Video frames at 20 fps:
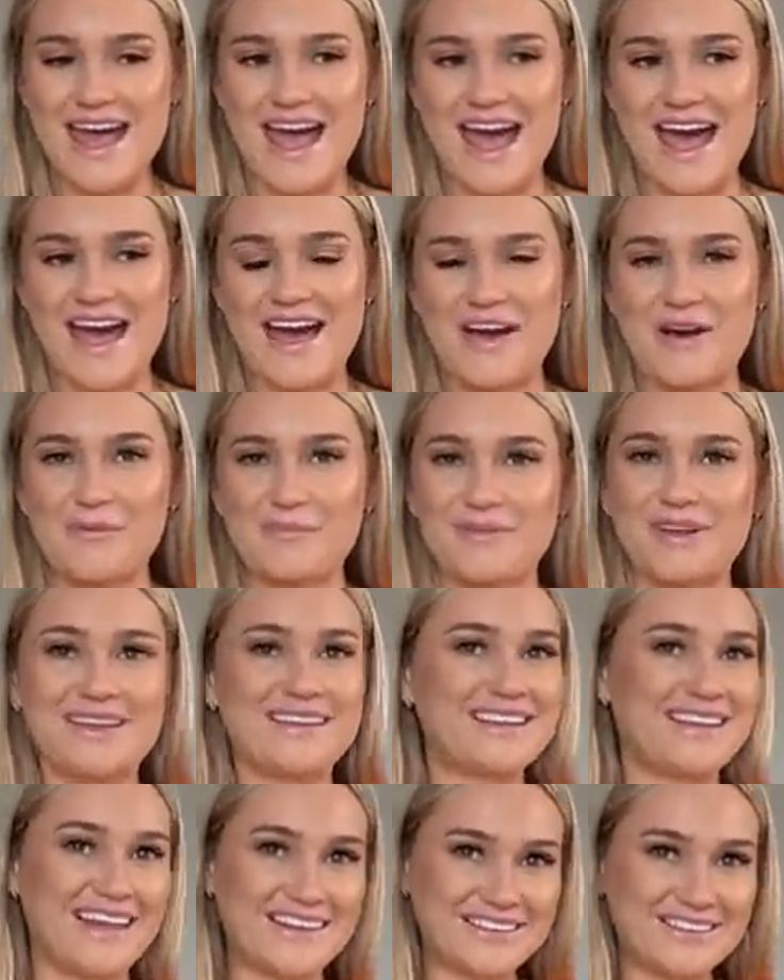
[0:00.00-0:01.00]
Um,
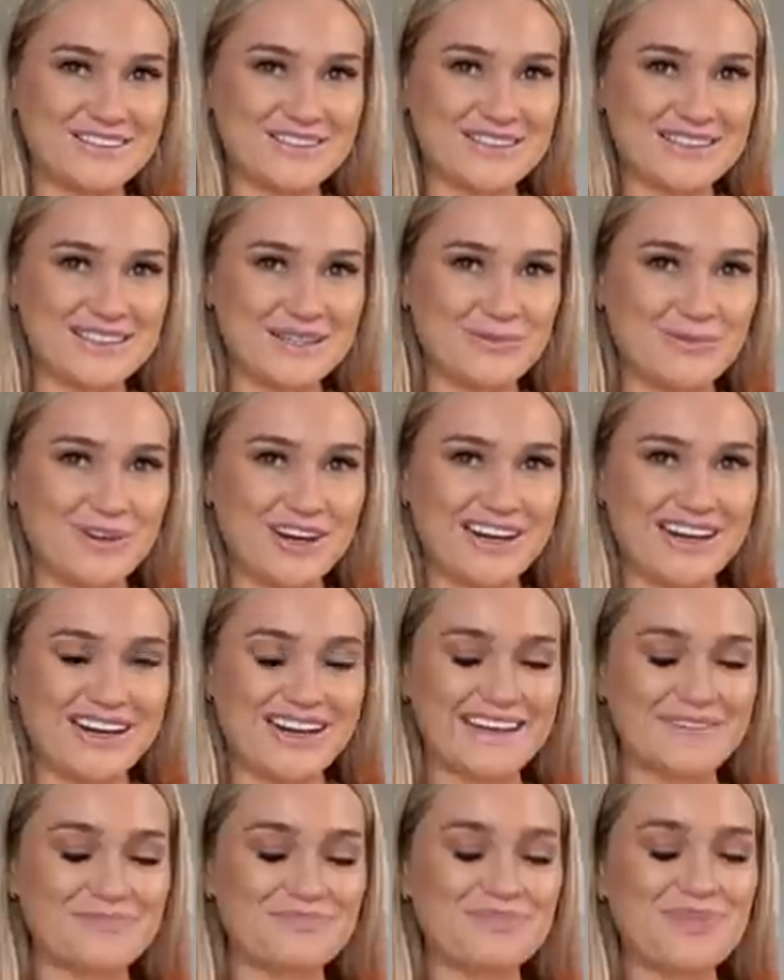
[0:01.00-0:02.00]
like the dress I'm
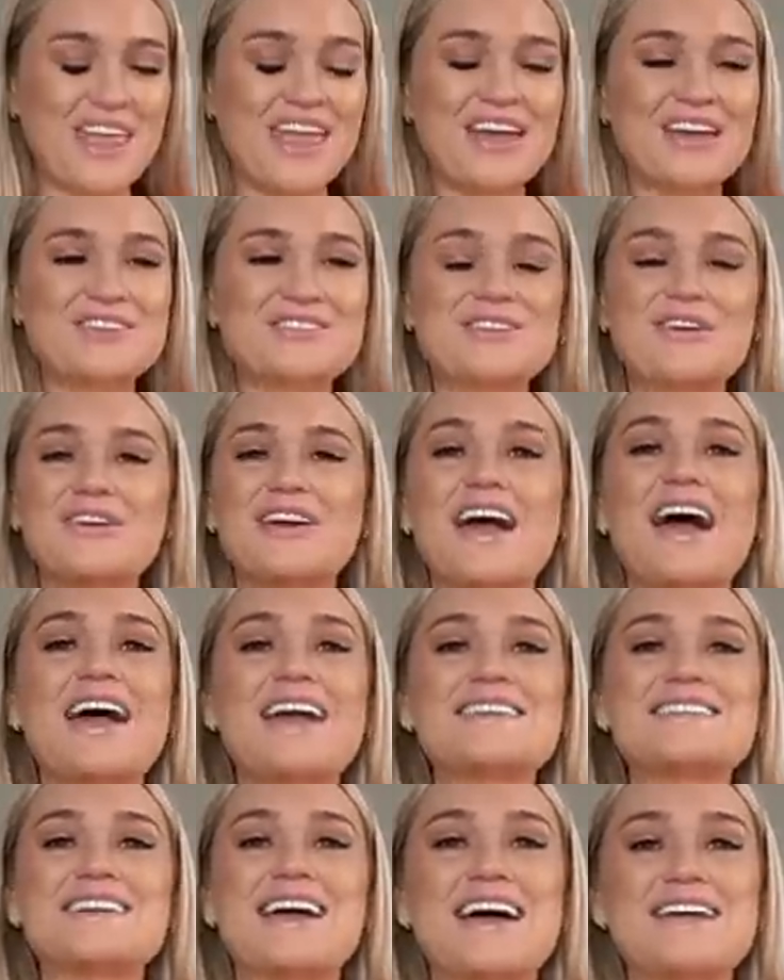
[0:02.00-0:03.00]
wearing. So
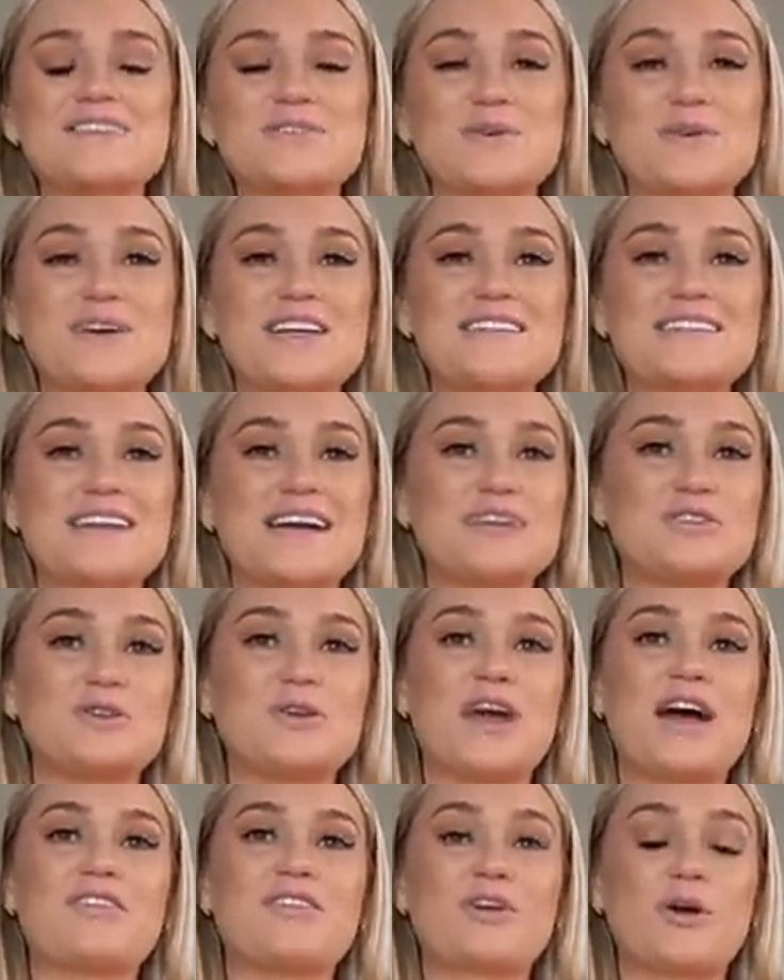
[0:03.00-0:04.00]
guys, as always, I do
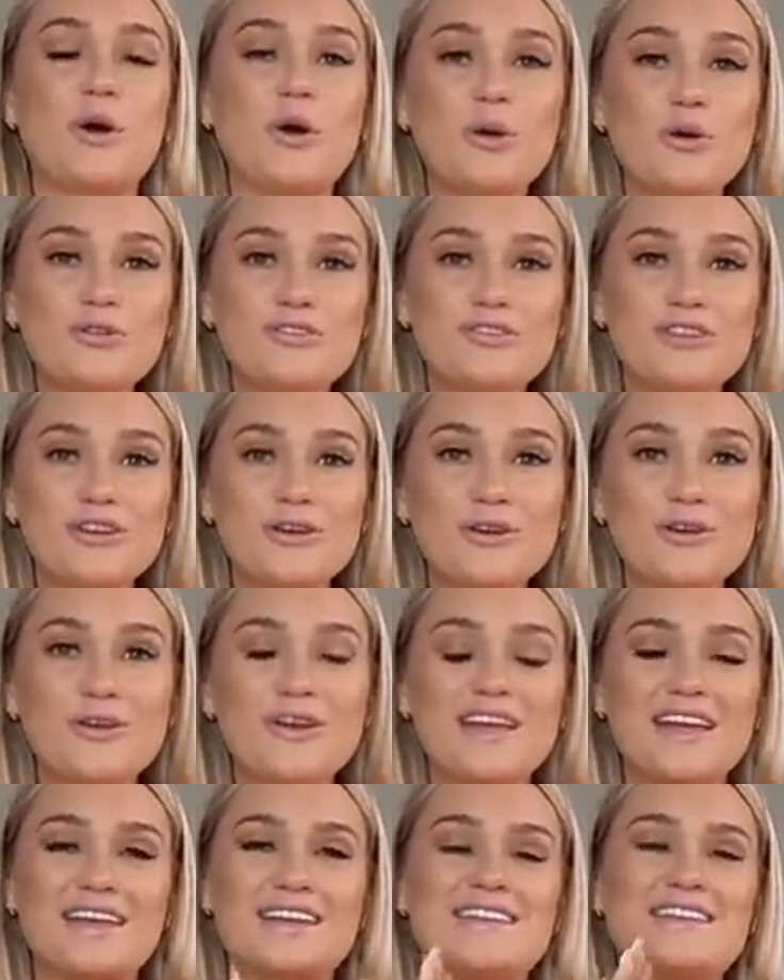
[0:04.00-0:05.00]
have a code for you.
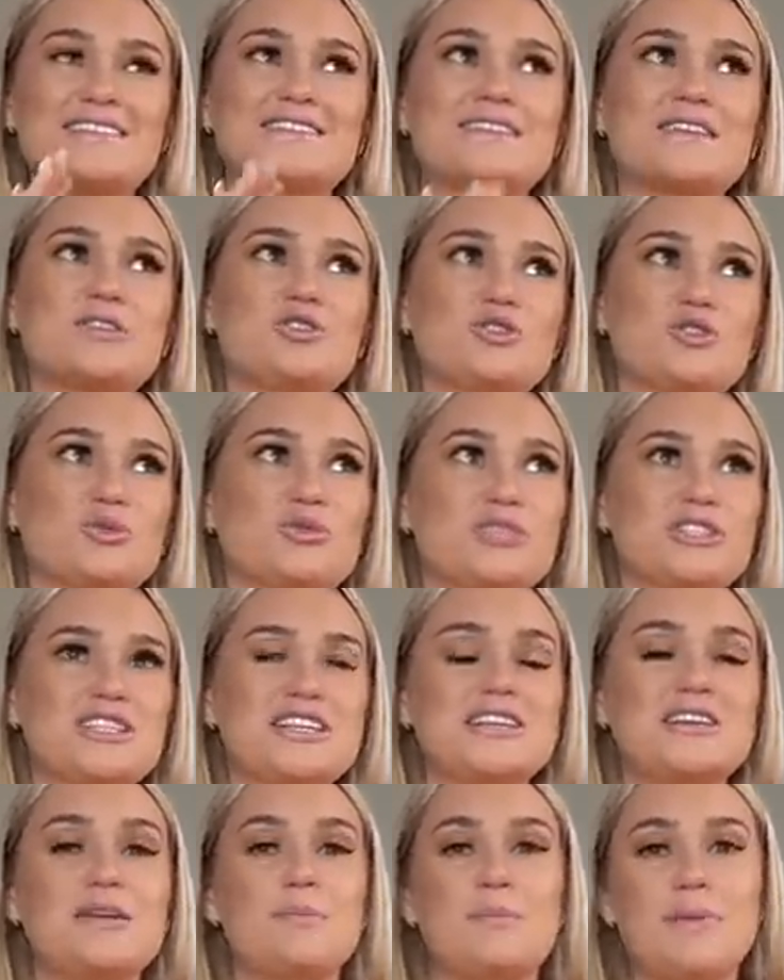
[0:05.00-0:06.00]
It is
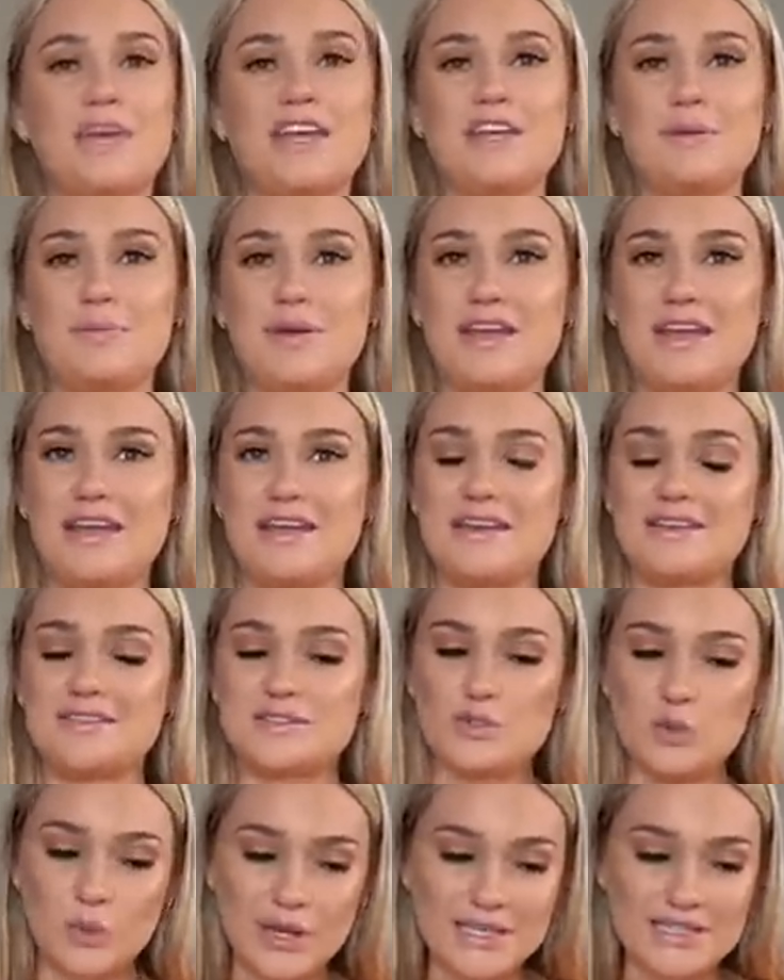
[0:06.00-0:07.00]

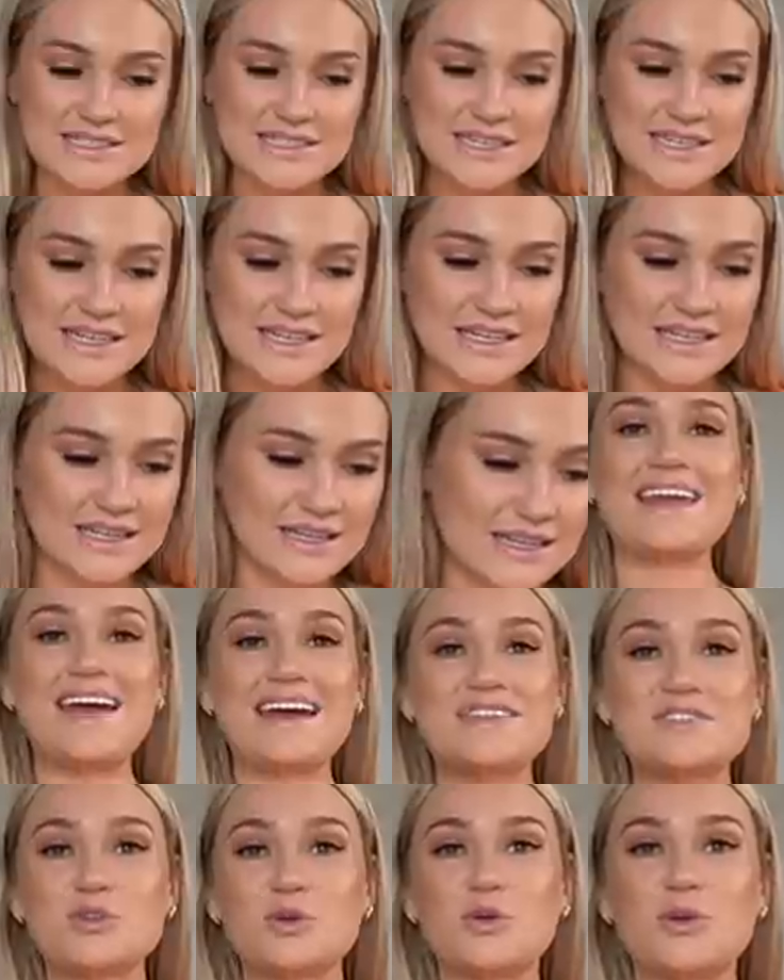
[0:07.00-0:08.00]
GeorgiePP20. And
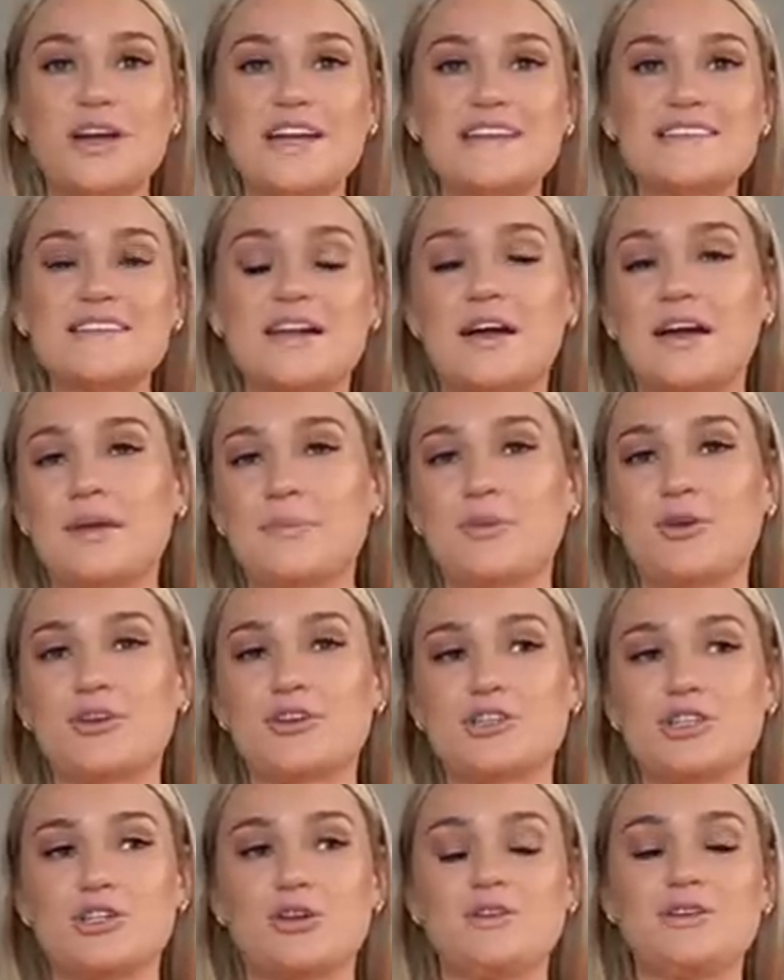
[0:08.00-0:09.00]
as always, I'm
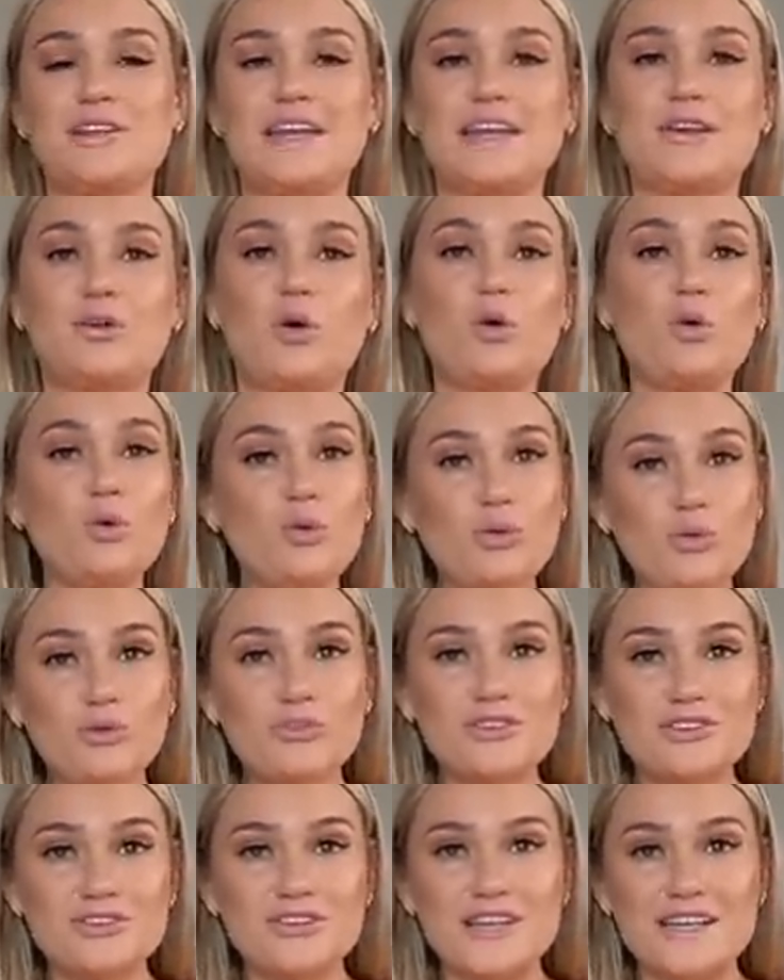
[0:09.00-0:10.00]
going to link all
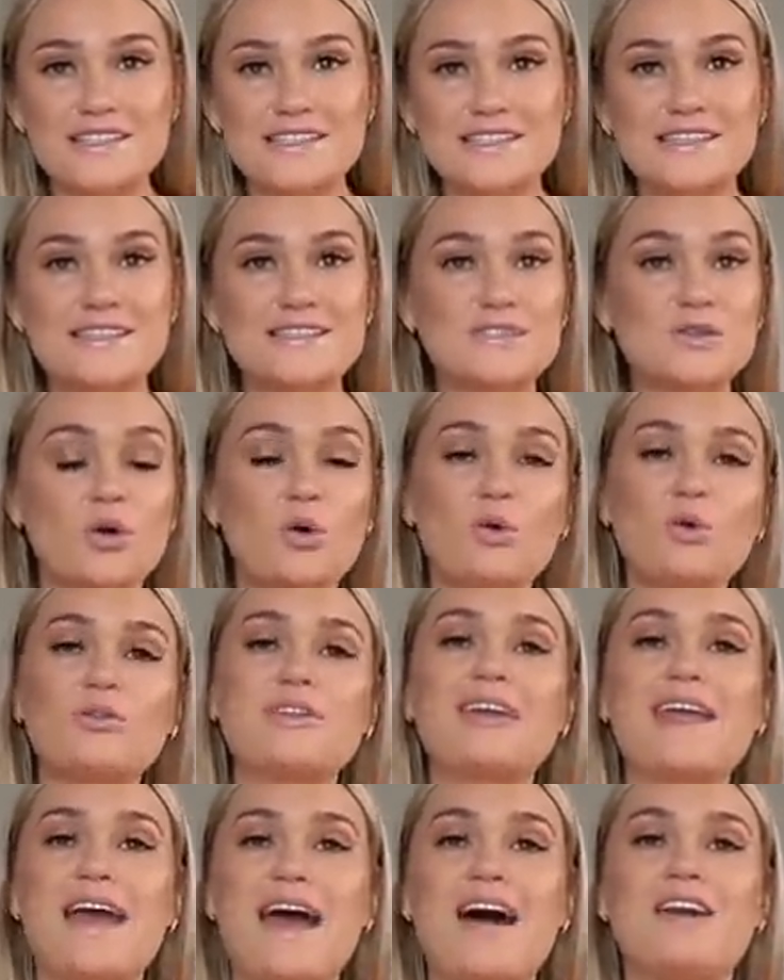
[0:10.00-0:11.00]
the dresses, all
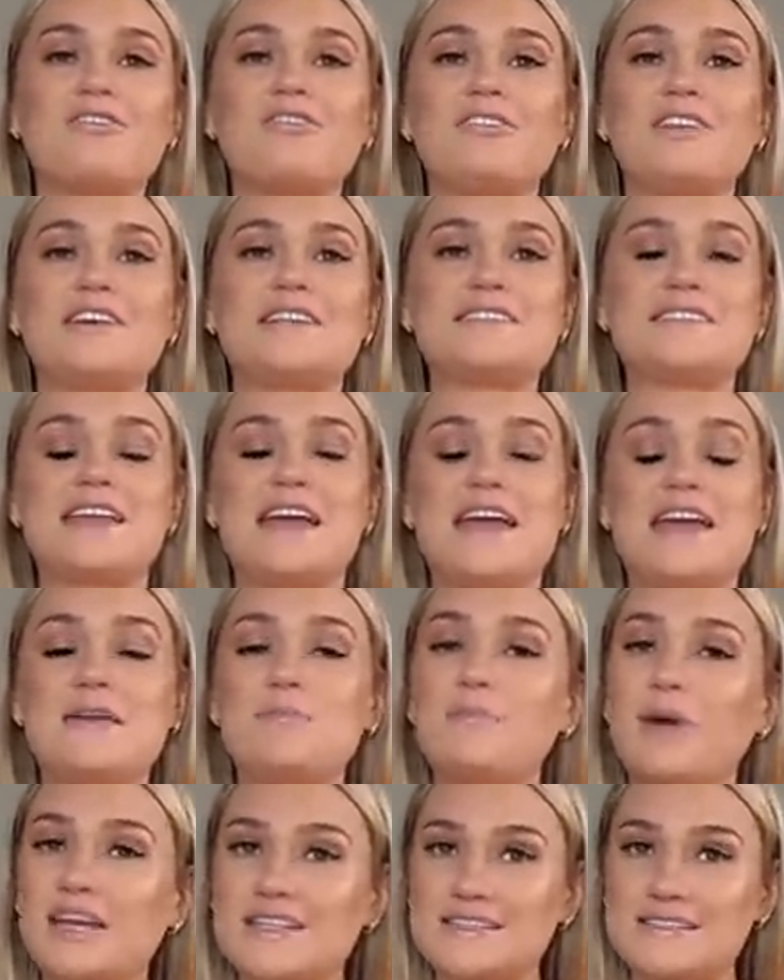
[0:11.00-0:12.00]
the outfits
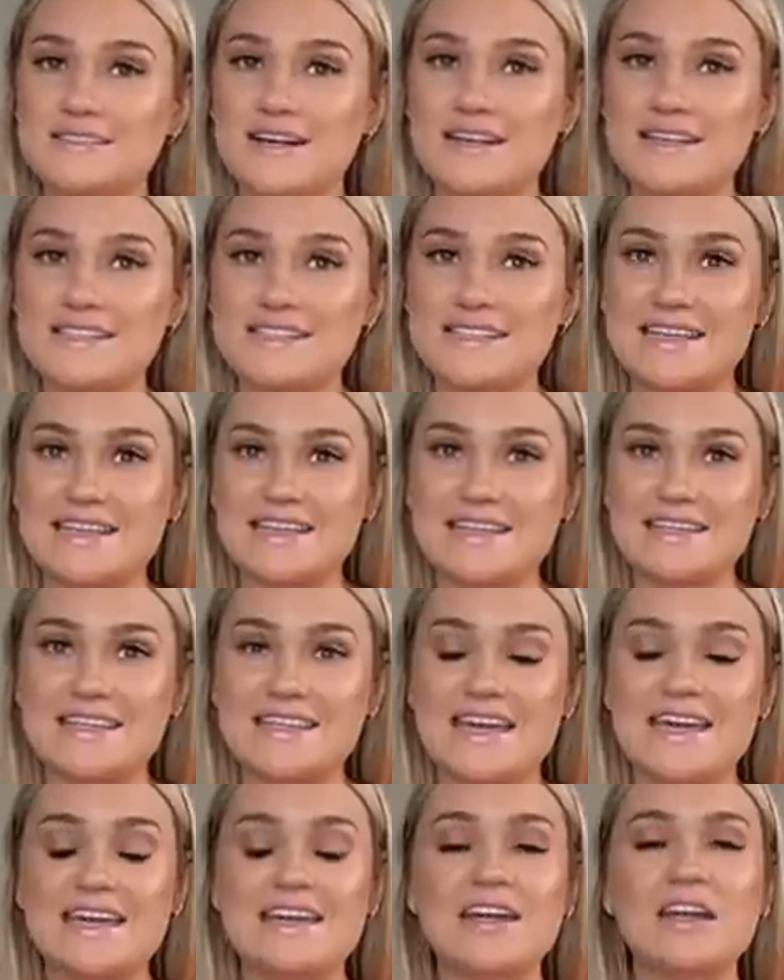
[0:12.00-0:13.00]
and my sizing in
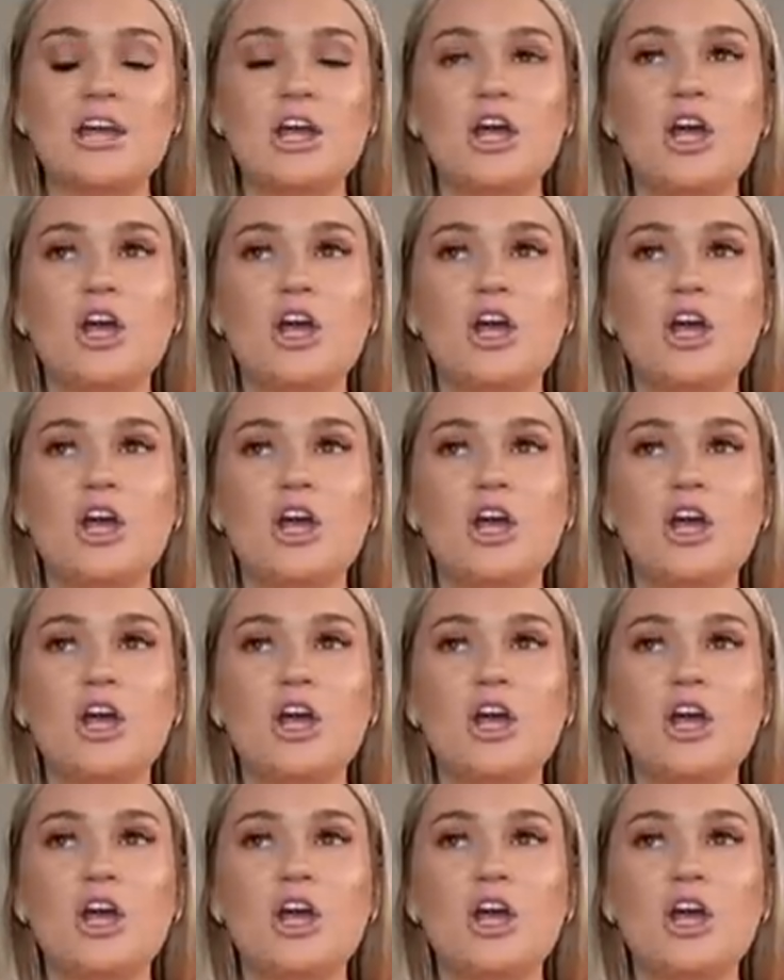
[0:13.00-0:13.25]
there.